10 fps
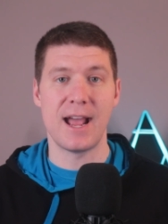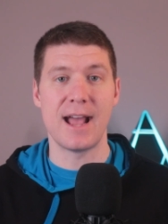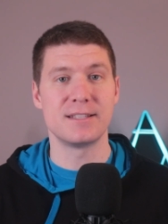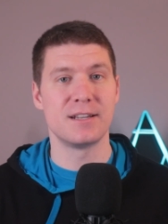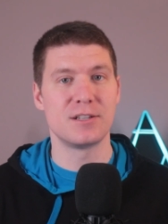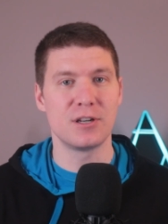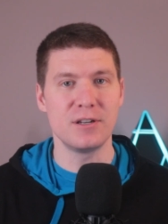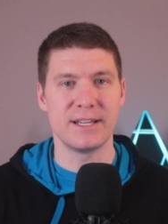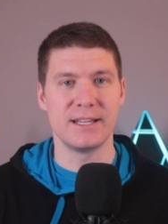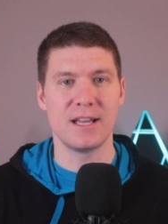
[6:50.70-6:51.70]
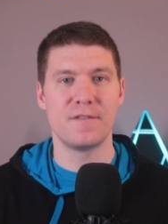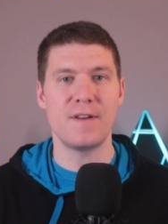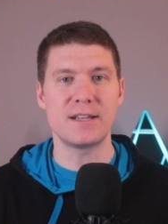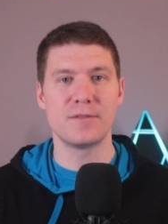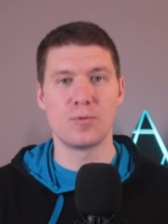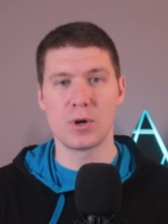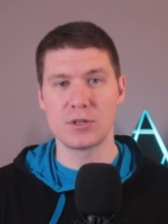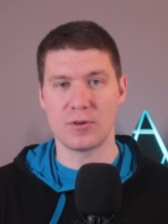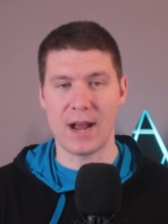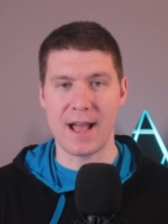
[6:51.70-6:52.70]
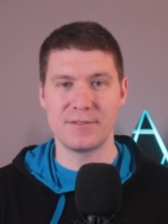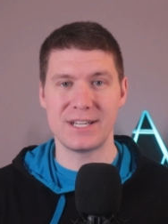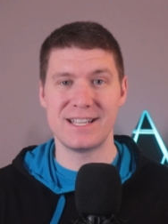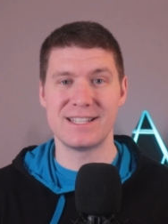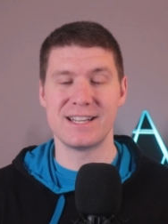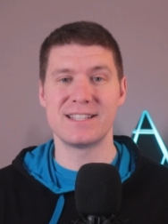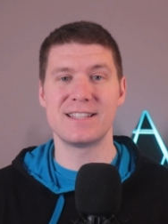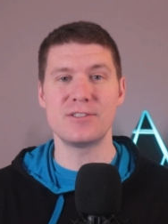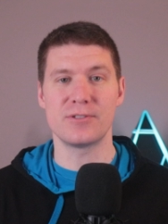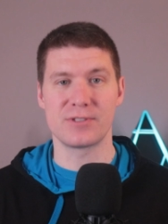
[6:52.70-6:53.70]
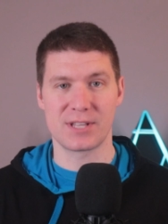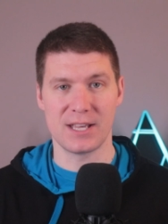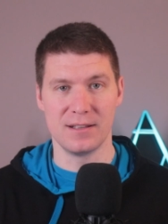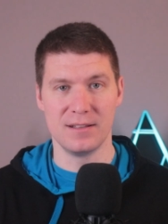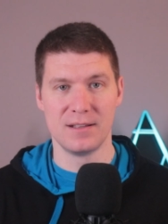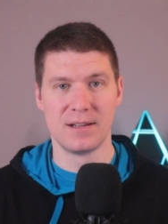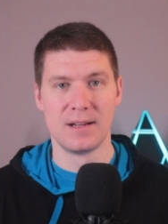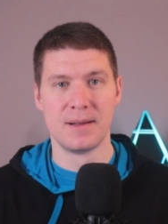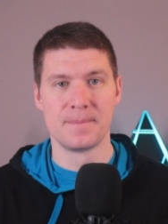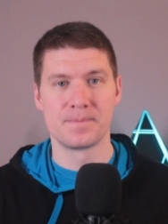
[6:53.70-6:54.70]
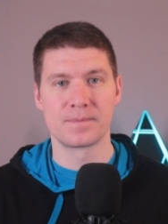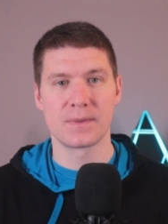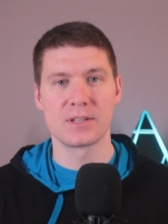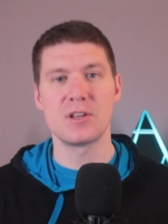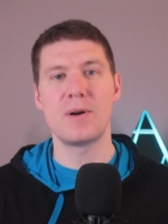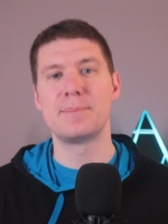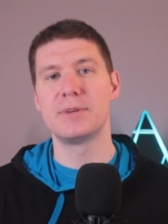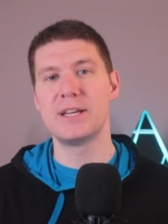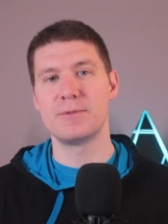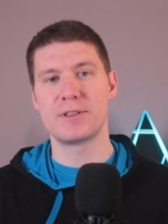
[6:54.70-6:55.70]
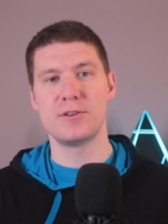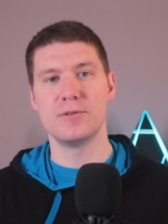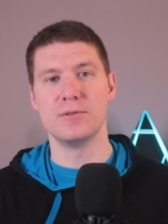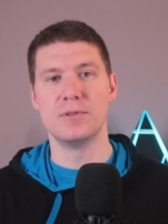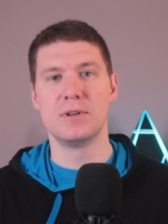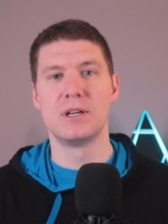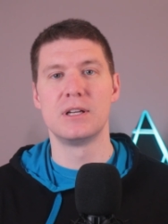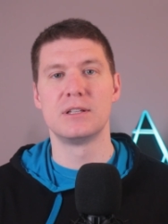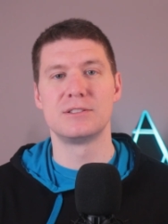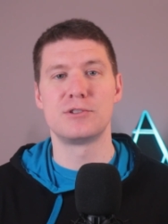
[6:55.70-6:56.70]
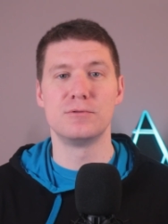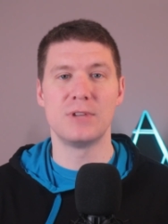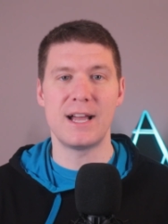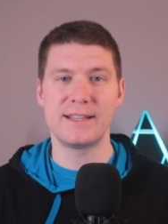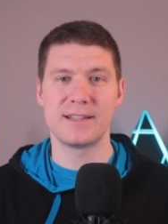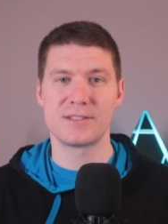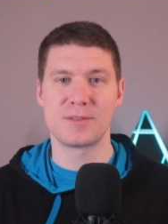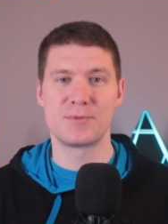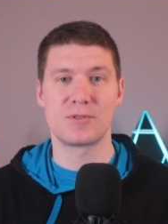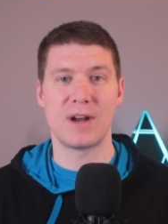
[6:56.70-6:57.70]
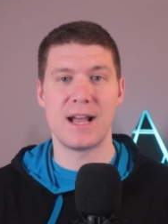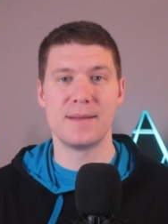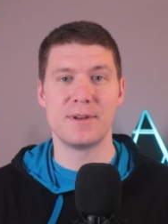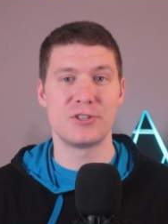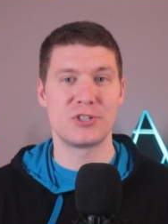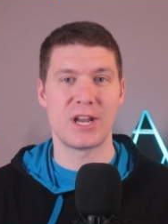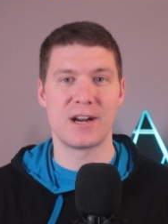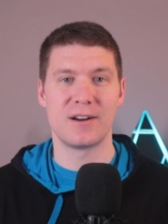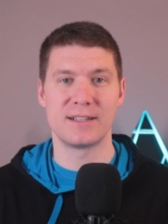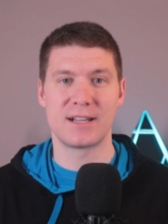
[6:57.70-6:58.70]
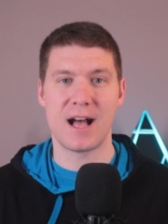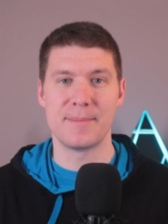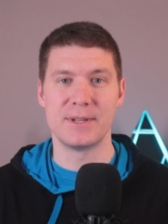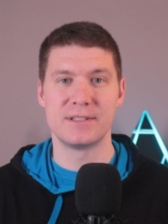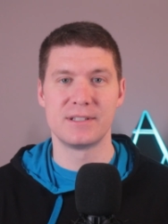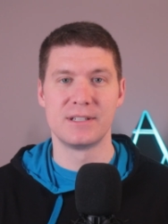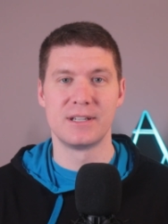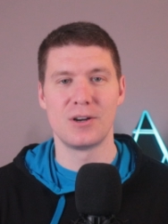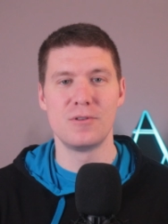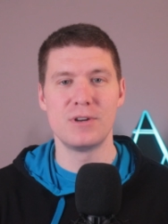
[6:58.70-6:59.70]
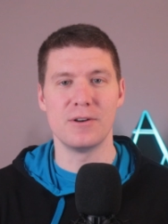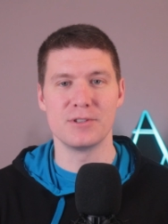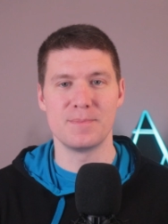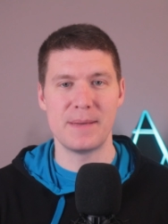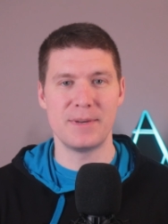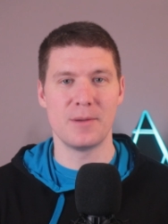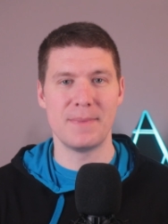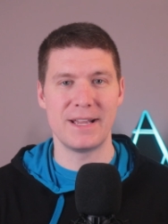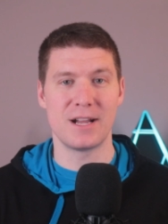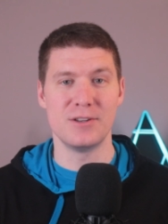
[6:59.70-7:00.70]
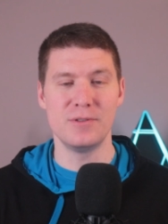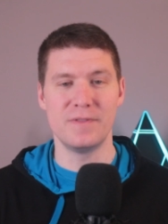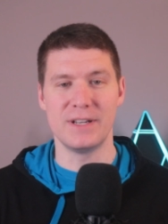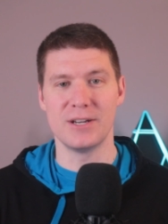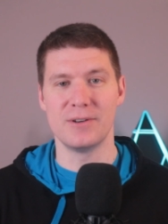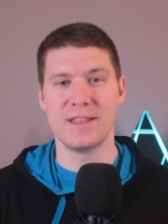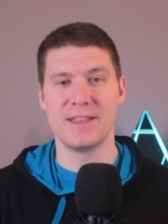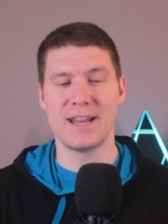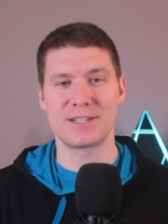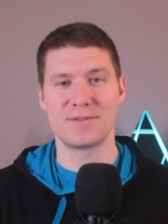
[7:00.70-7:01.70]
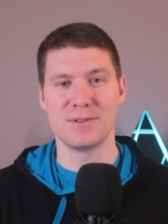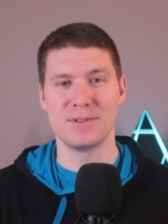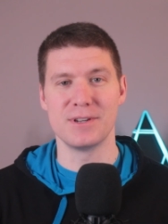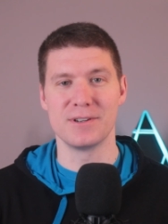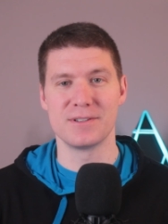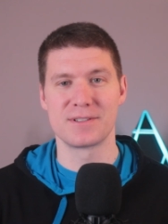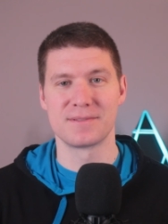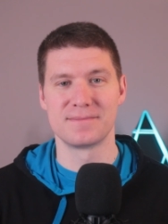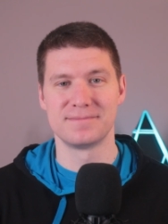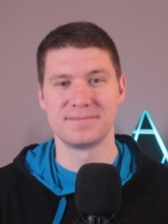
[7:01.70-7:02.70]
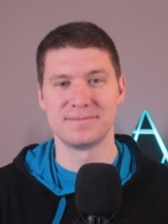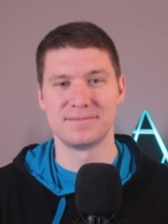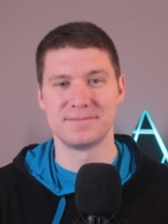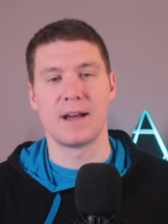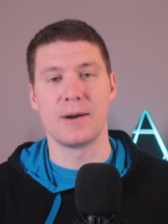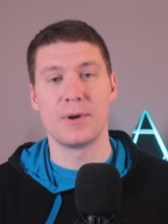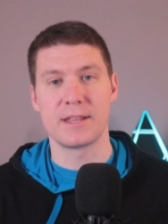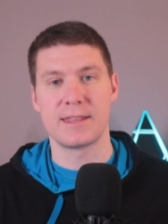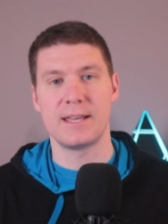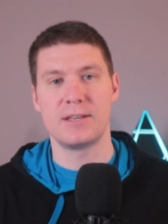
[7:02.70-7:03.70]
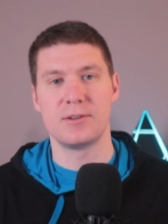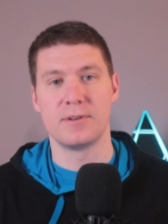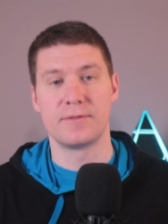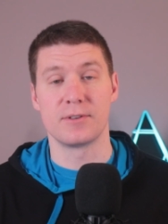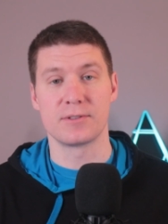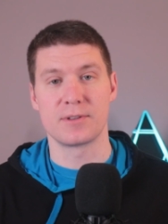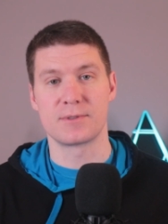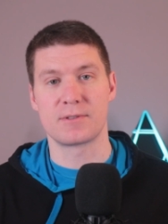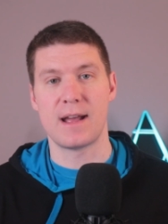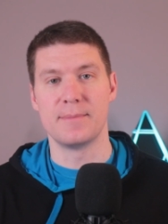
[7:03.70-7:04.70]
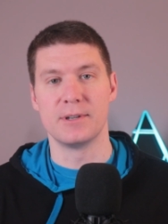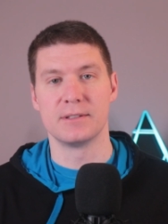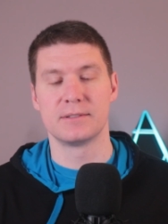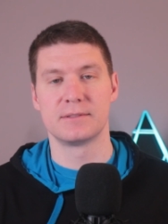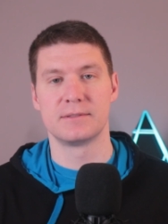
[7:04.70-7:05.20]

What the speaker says: As an attorney, effective wordcraft is an essential skill. So I plead with you to like, subscribe, share, and comment. Who knows, maybe I'll make a new video in the next few years. I want to thank you if you're a subscriber.